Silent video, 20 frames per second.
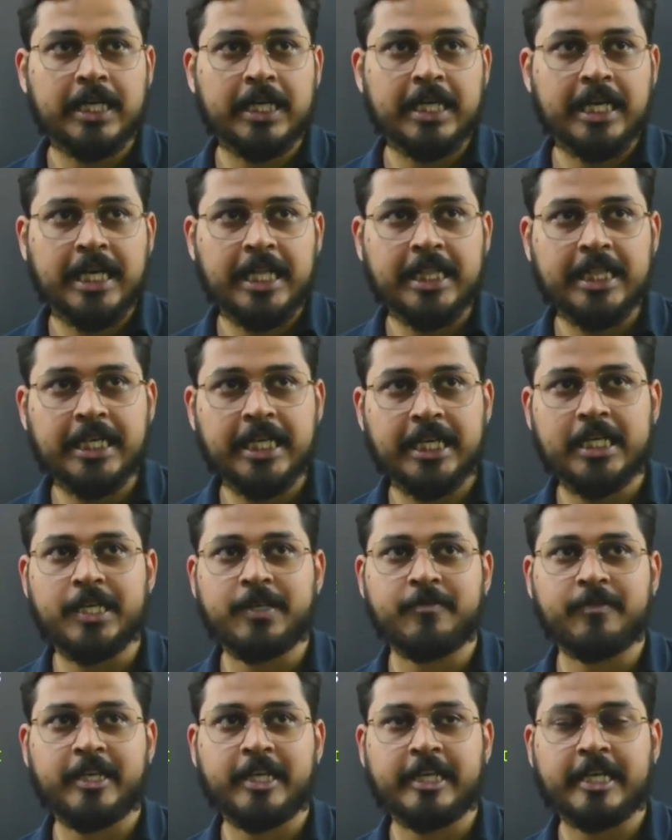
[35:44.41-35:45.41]
in the
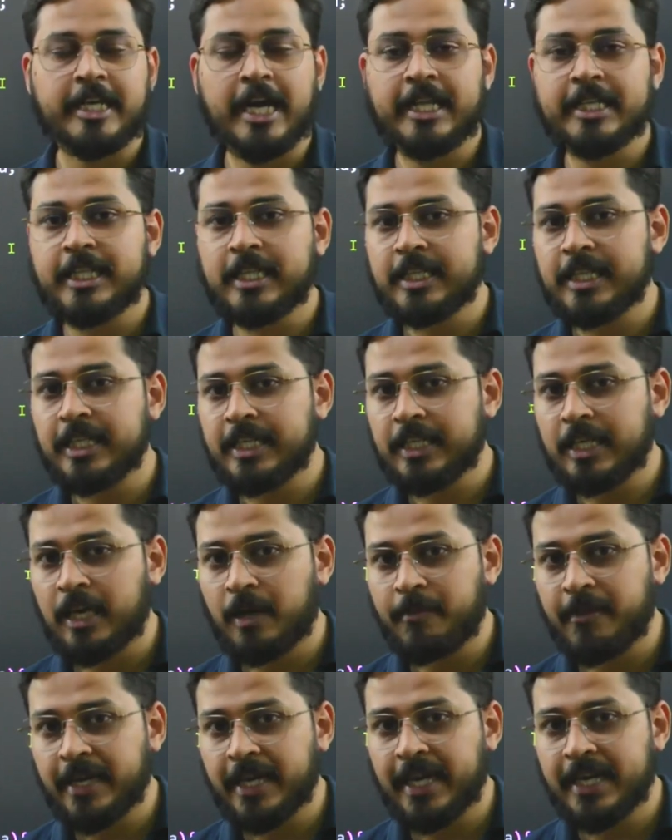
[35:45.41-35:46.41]
evening, rather than
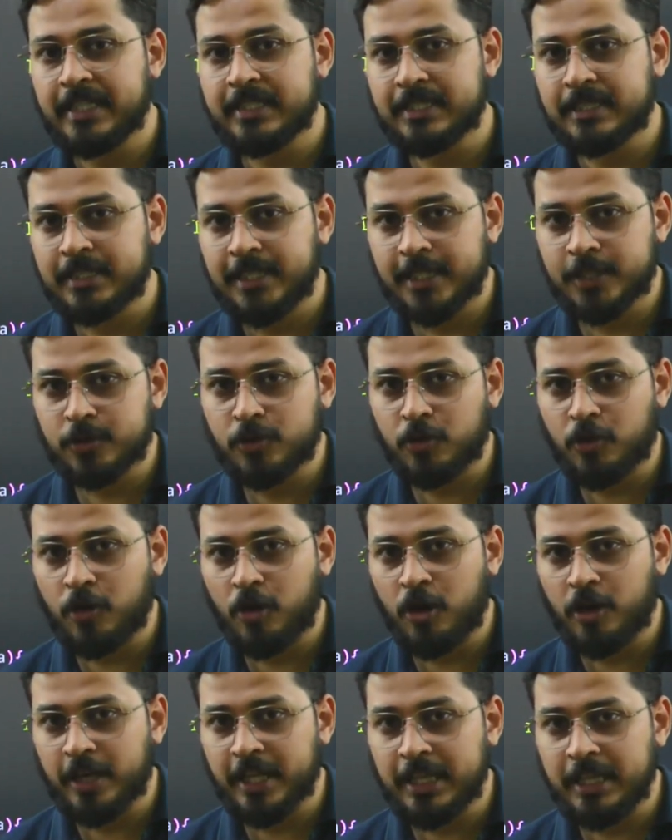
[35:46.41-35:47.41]
coming at 6
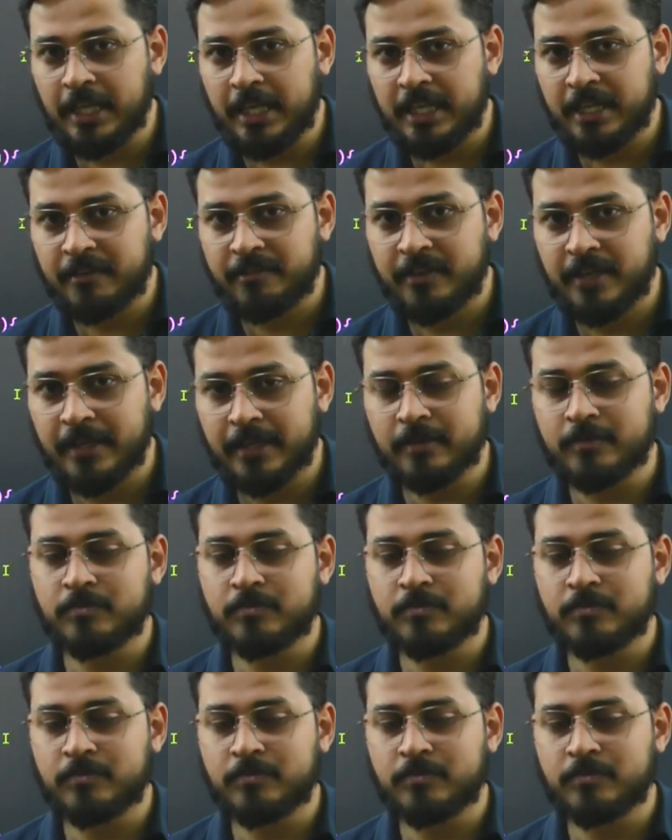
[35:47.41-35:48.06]
o'clock in the evening.